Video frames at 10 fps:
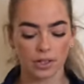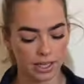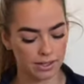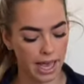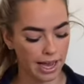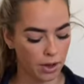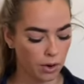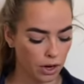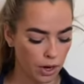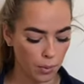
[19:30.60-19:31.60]
this head
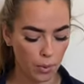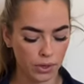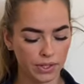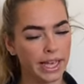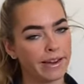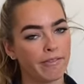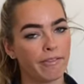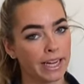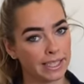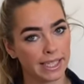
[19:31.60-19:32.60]
collar was
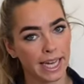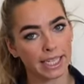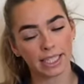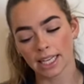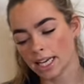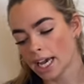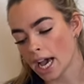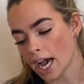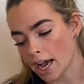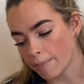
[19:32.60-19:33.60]
invented.
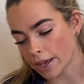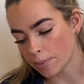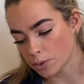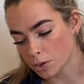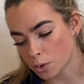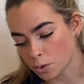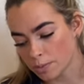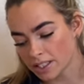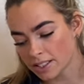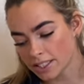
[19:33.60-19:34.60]
It was called
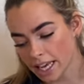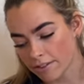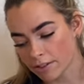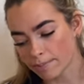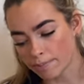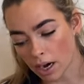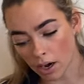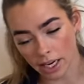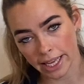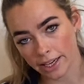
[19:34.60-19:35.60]
Mr. David
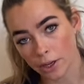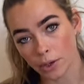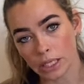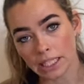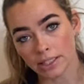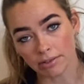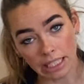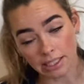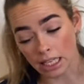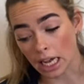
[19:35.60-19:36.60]
Marlin who did the
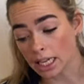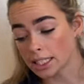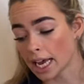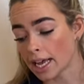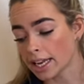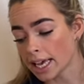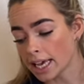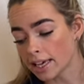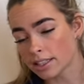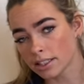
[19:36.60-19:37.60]
research, and he
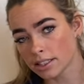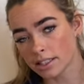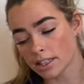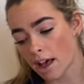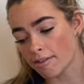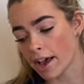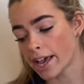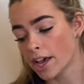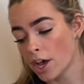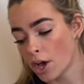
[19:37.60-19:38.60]
conducted a
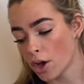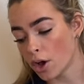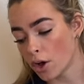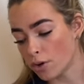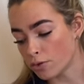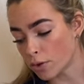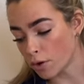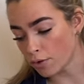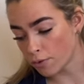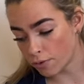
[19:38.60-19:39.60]
survey of
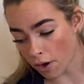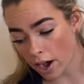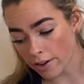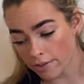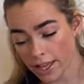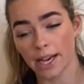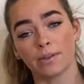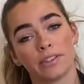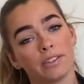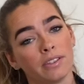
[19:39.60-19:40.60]

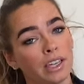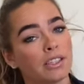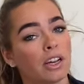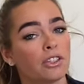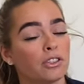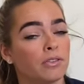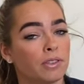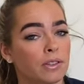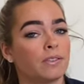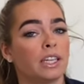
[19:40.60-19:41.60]

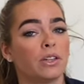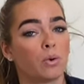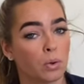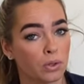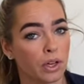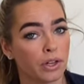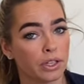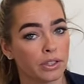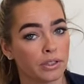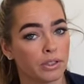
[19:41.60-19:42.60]
5,615 horse
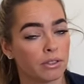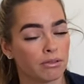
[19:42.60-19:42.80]
owners.